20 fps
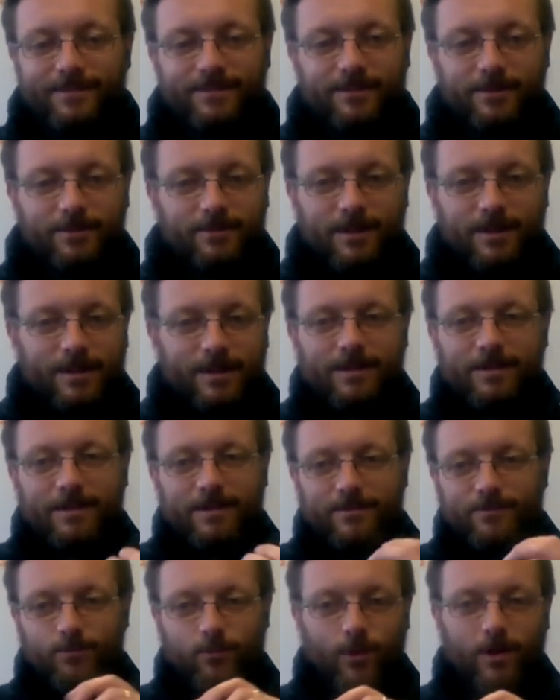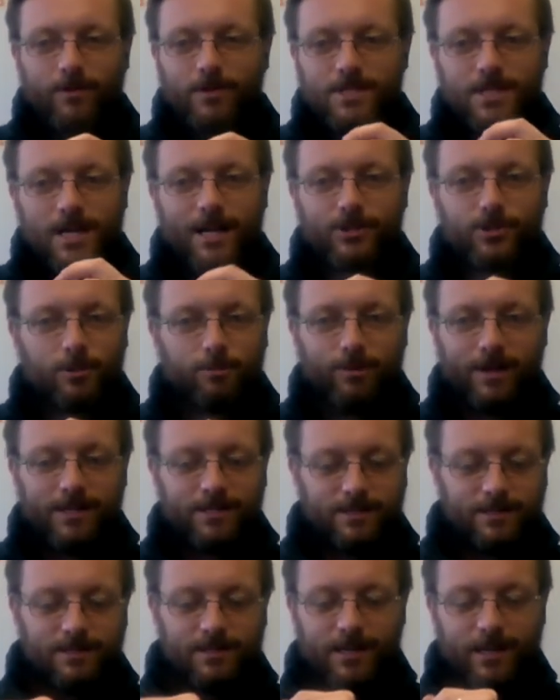I wear these concert
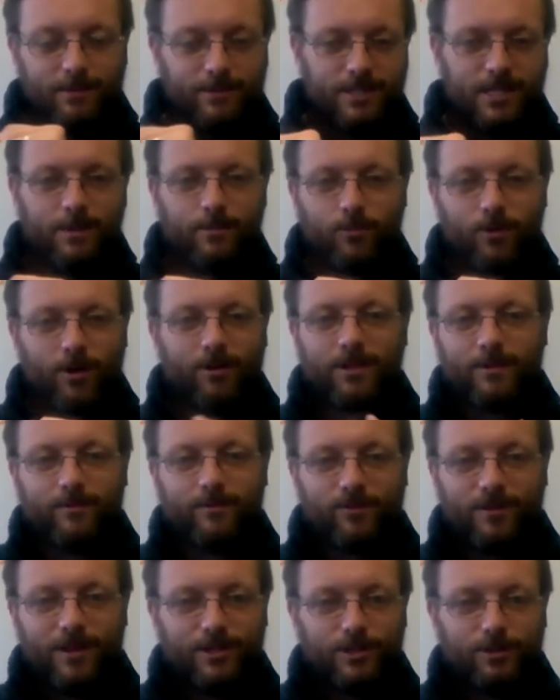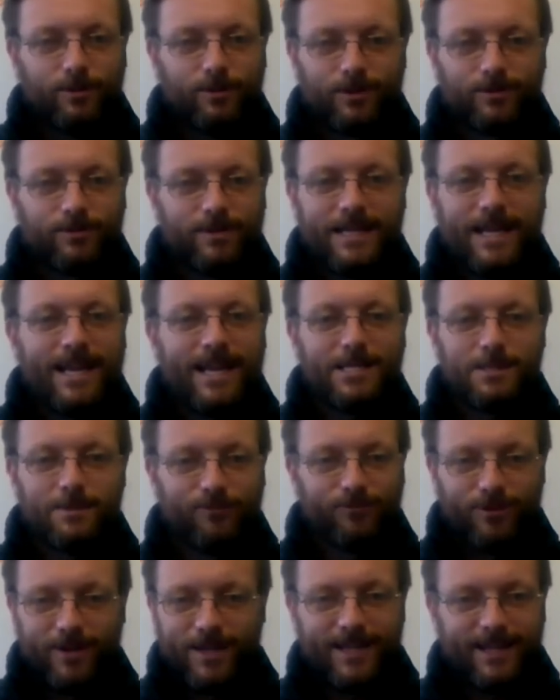bracelets, and I always end up wearing them for like 2 or 3 days
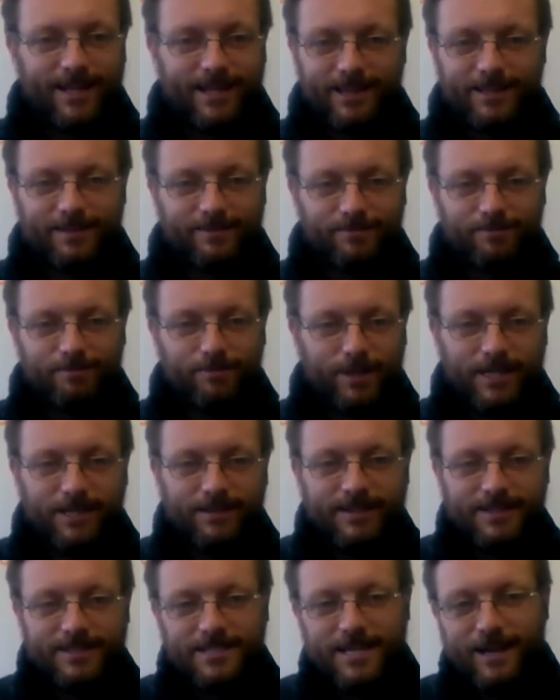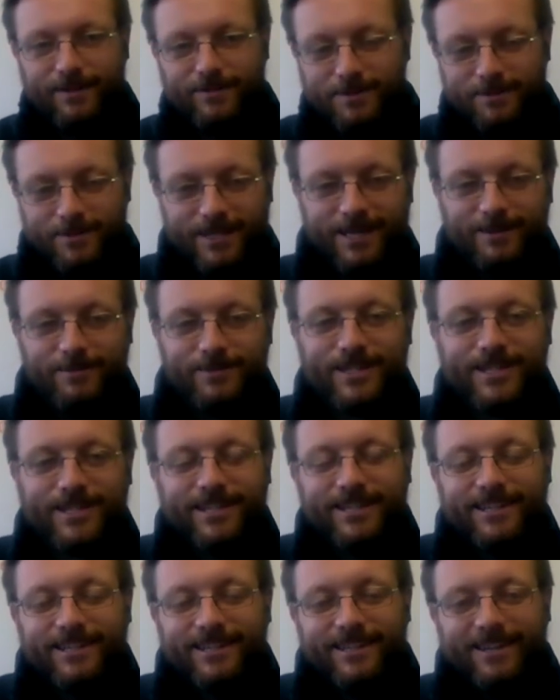before I can get the bloody things off sometimes.
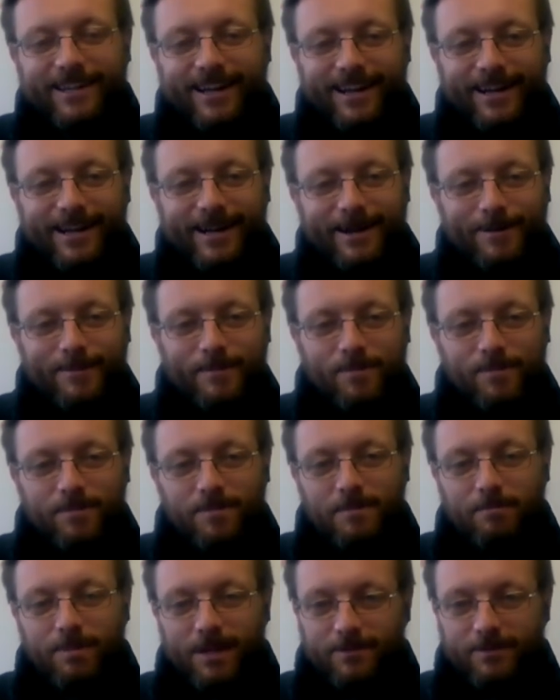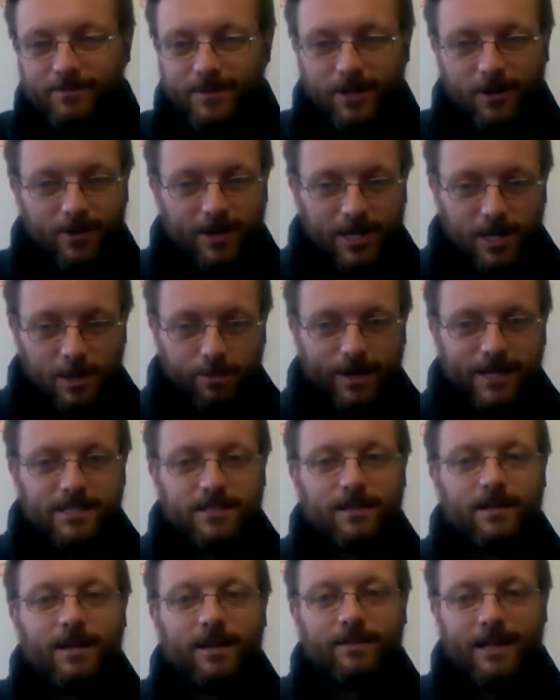But get your
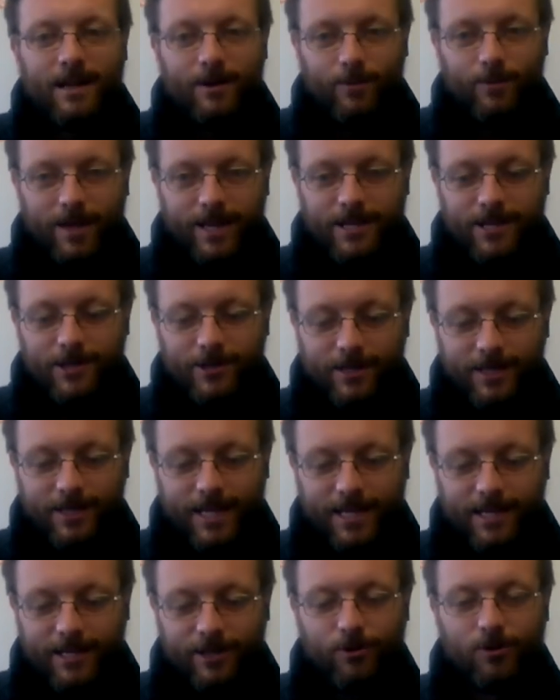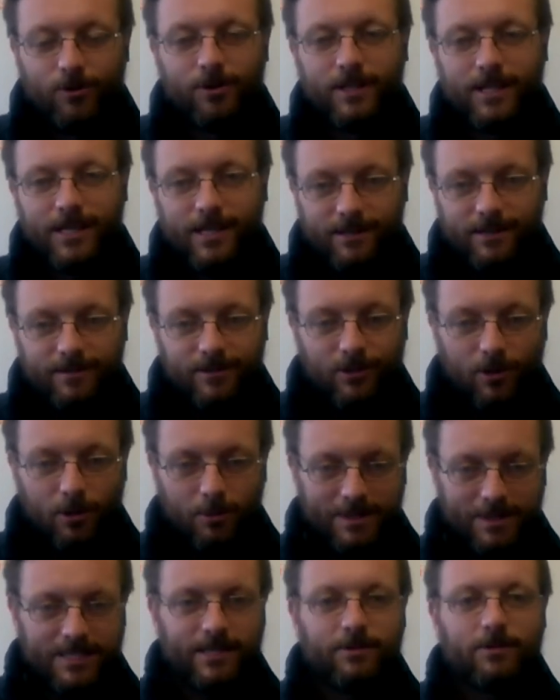bracelet on. That way you can get in early. You don't
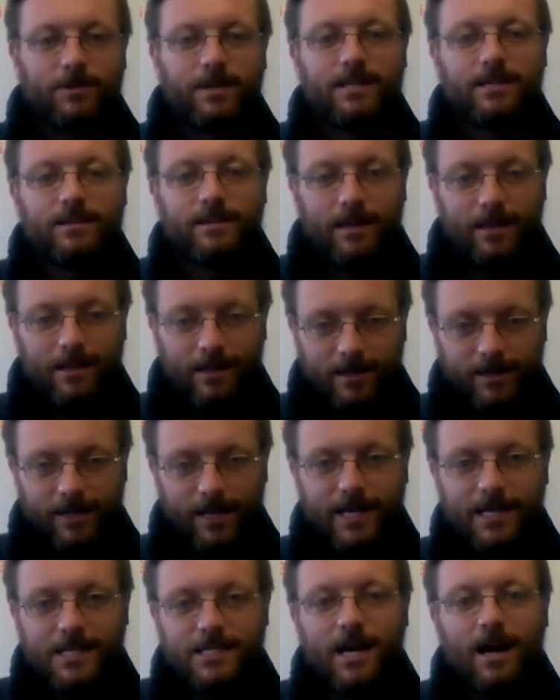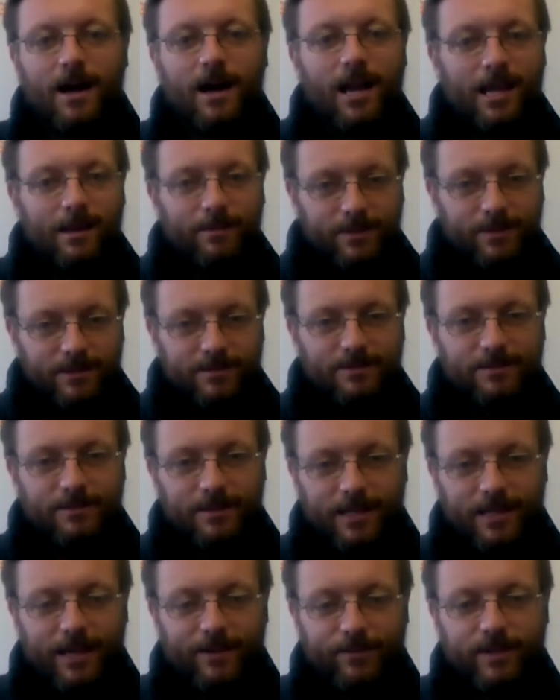miss out on any time,
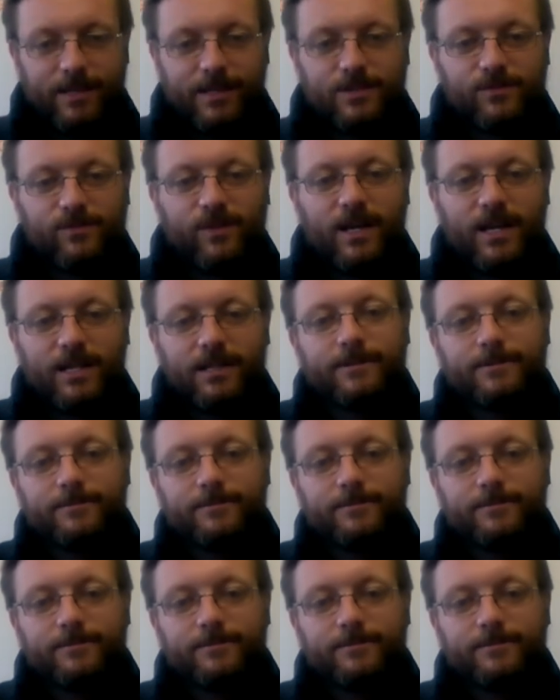and everything is fine.